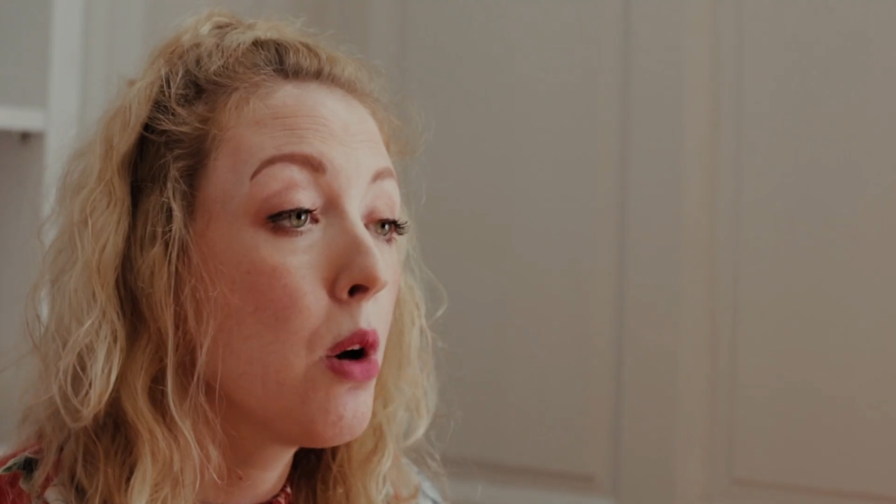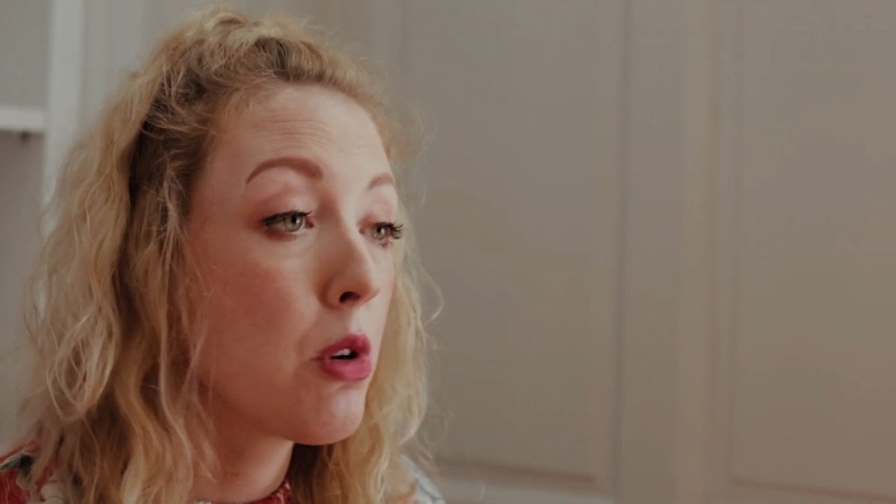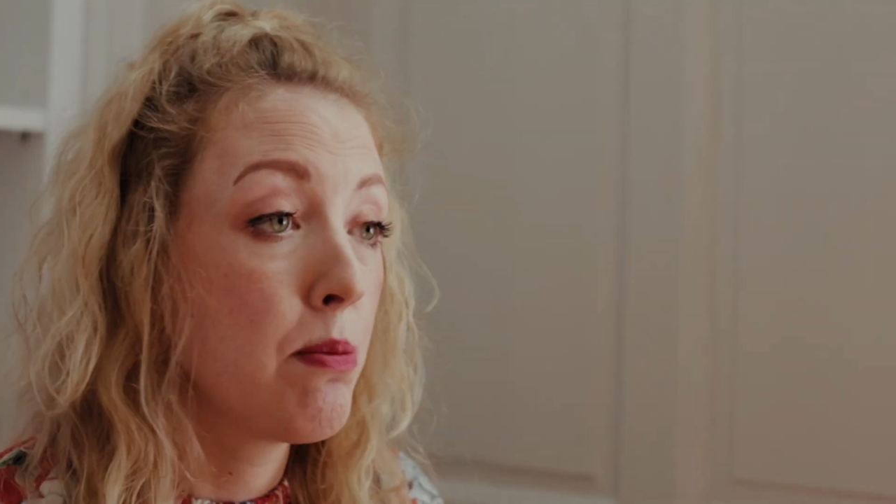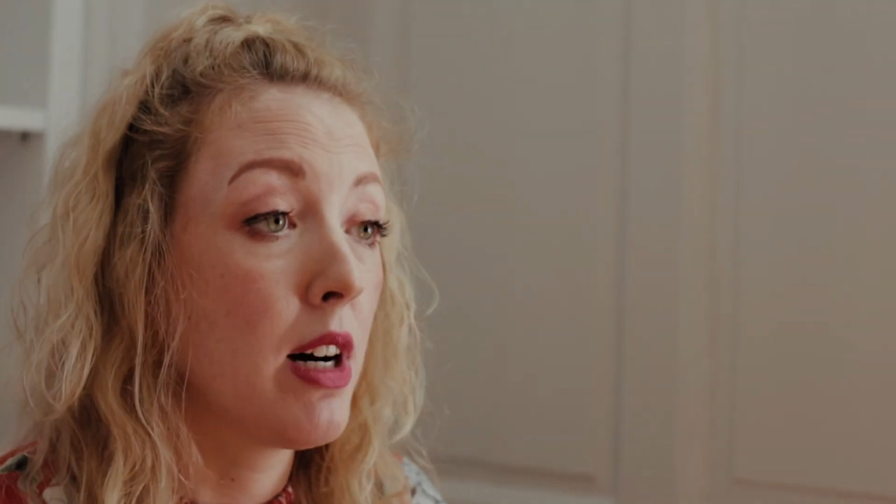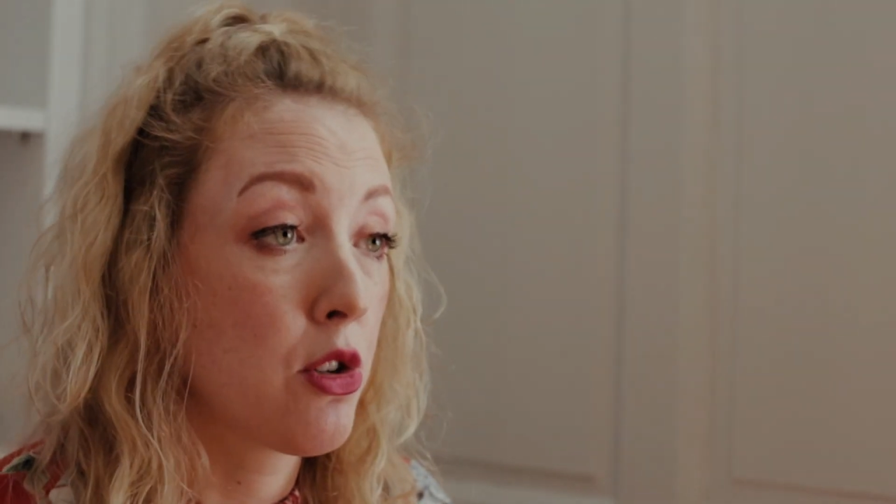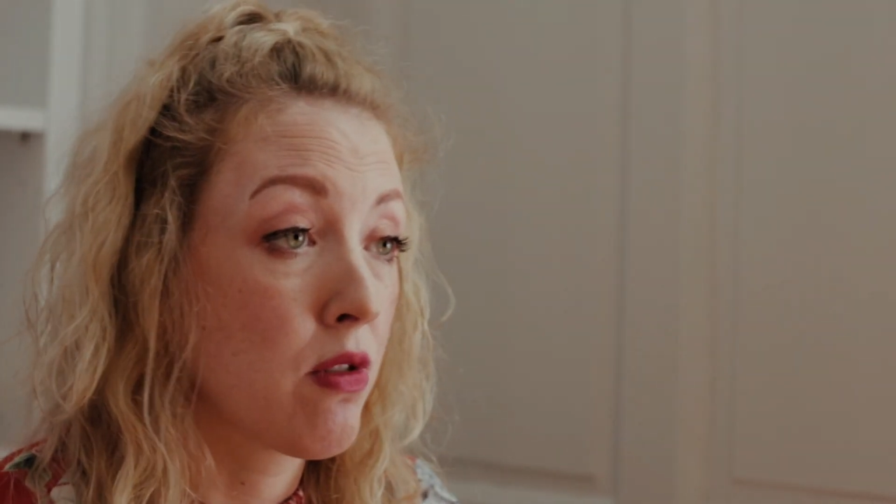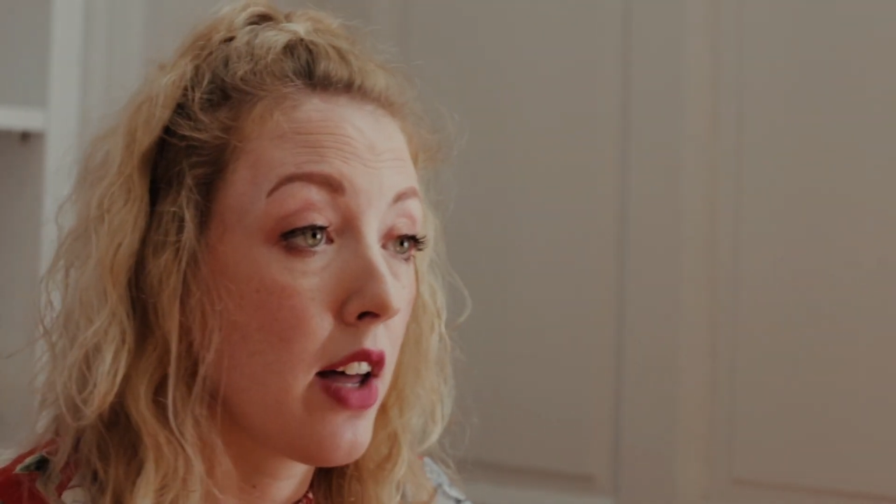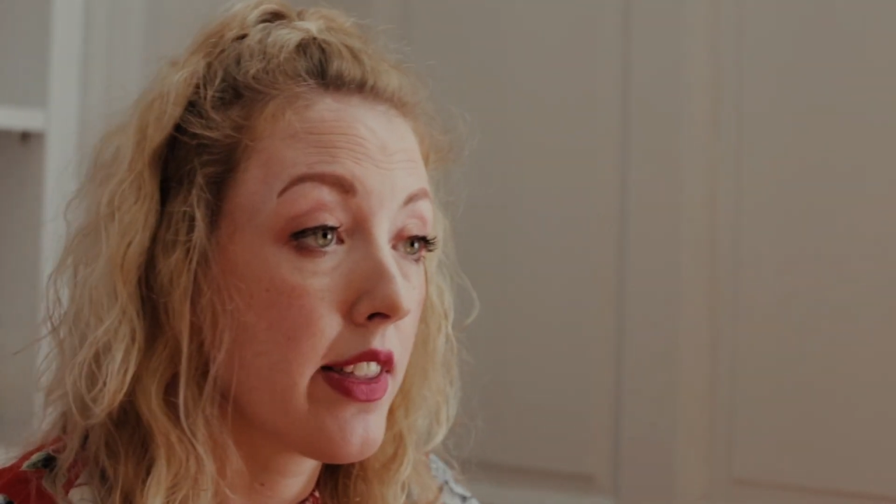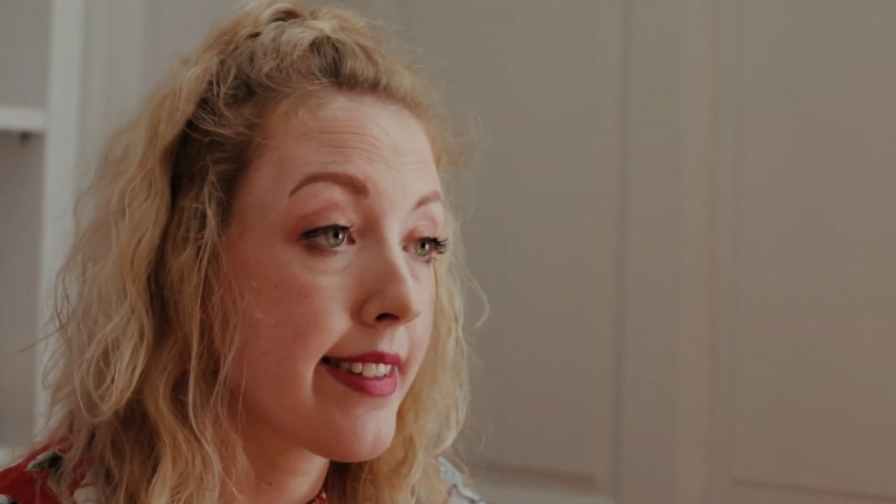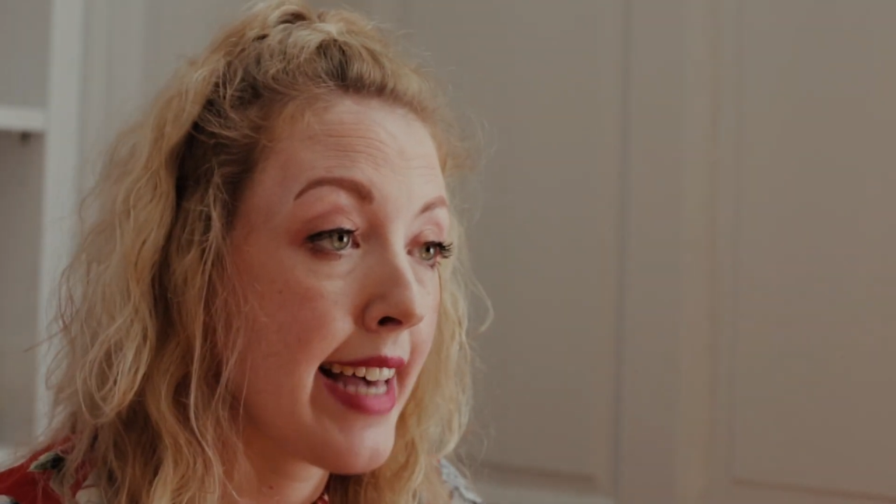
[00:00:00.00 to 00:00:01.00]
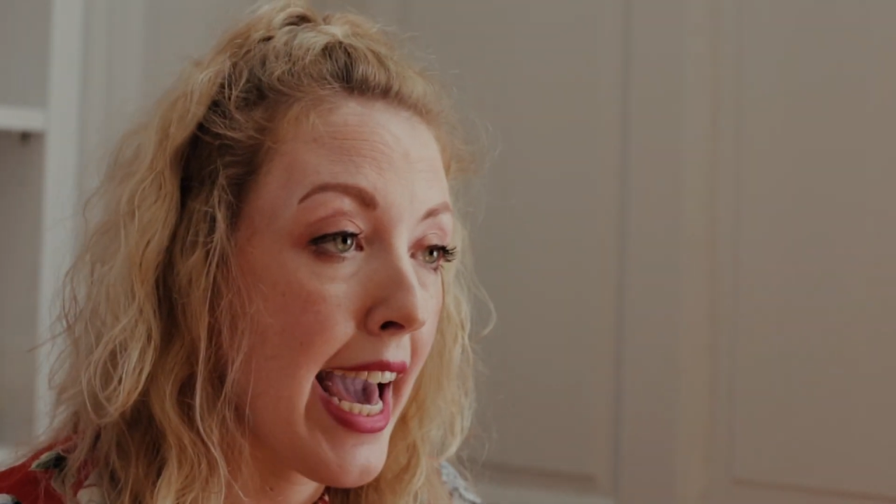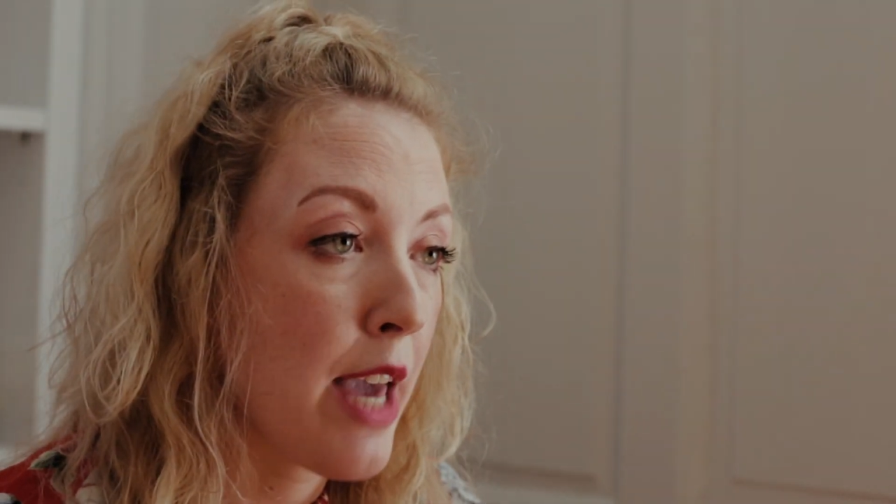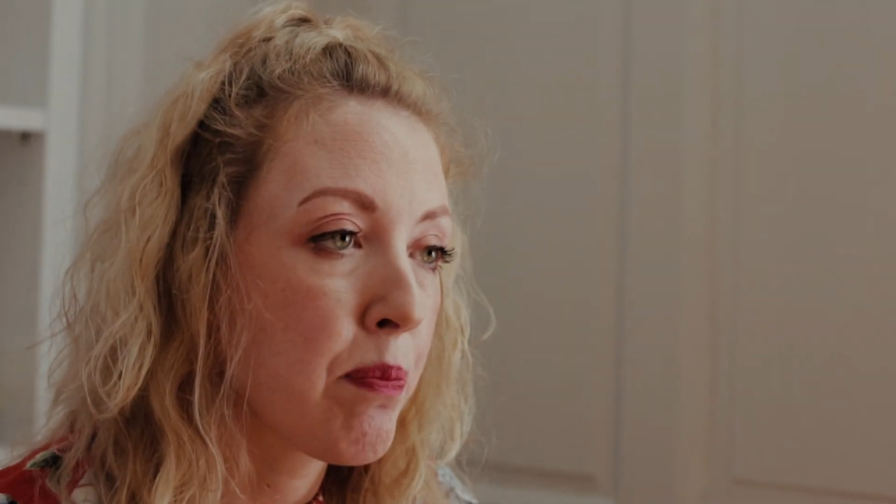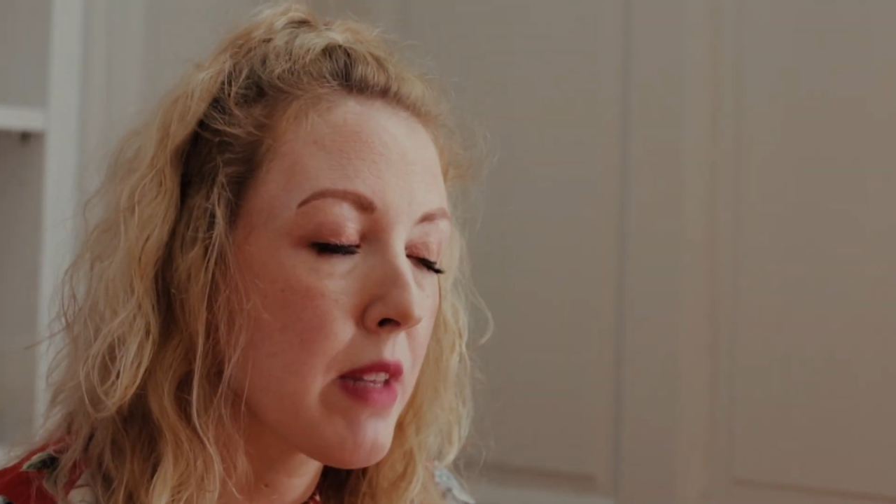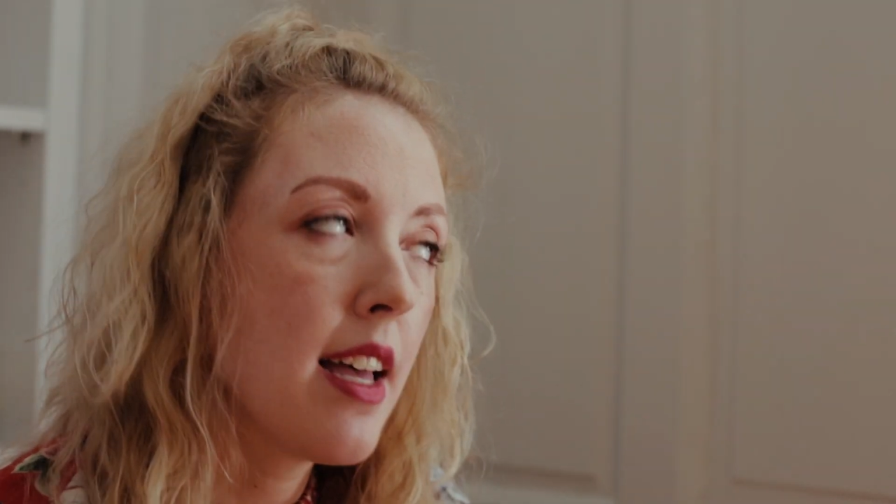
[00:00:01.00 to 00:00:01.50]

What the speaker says: would much rather say,